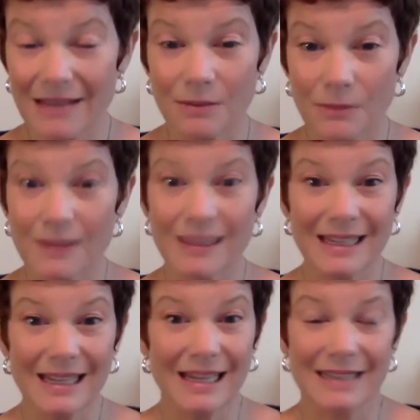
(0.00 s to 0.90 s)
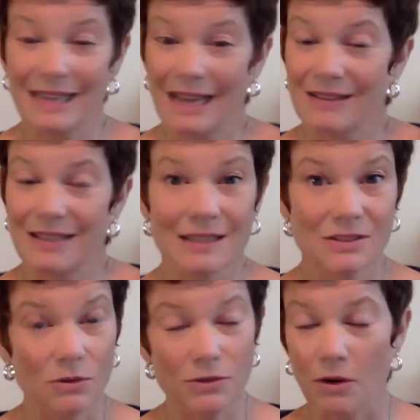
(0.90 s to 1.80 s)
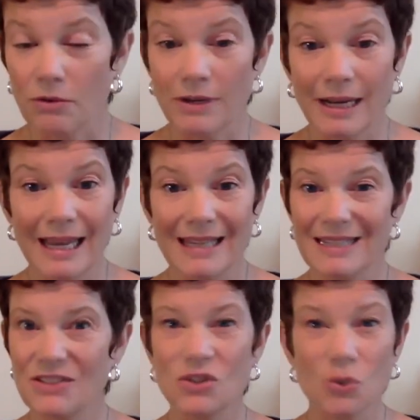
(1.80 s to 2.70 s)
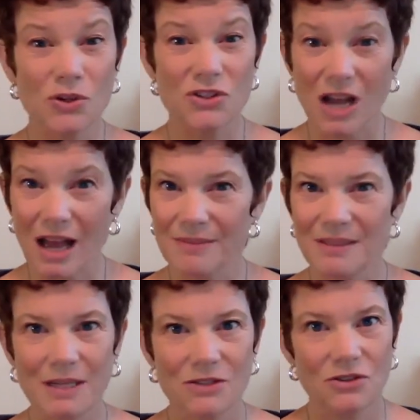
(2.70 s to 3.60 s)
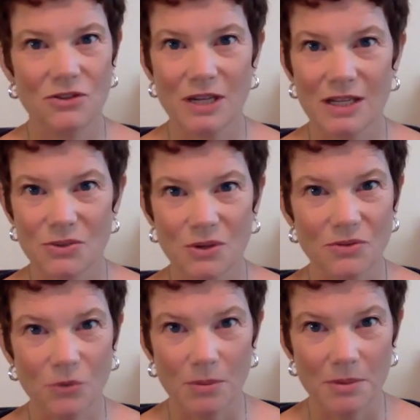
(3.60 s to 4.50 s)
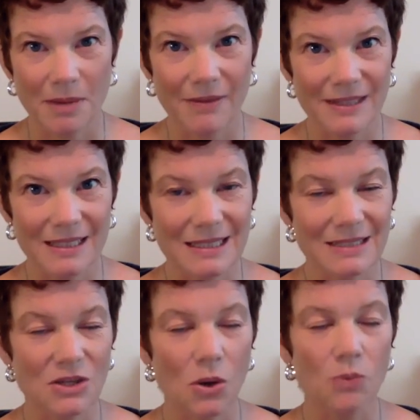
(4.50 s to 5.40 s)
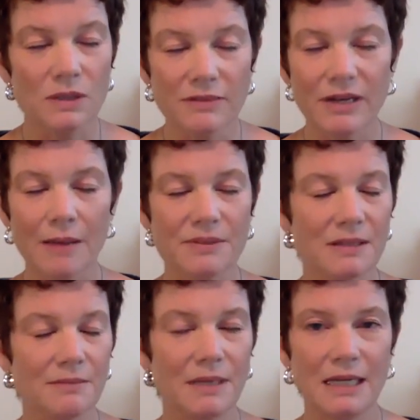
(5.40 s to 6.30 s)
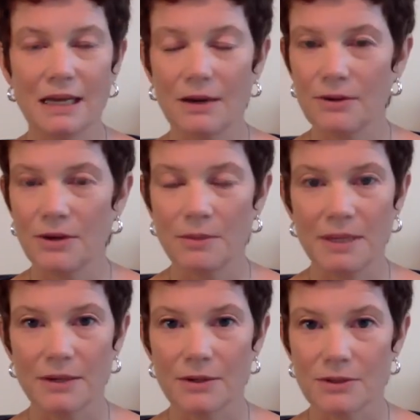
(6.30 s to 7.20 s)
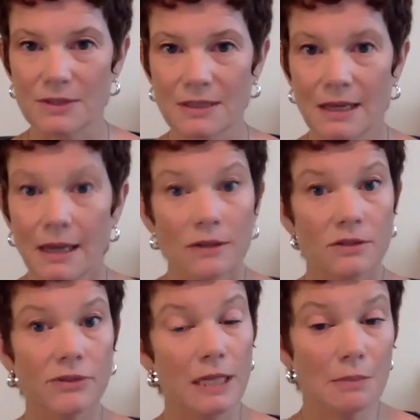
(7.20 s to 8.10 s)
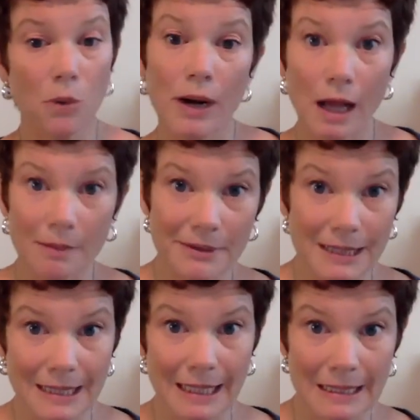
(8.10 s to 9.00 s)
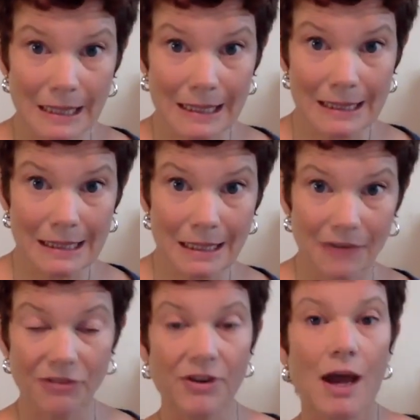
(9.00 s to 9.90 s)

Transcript: really, I say this over and over again, it's your job to make sure your kids are informed about this. Don't leave it up to the media or their peers. So if you need more help with the sex talk and stuff,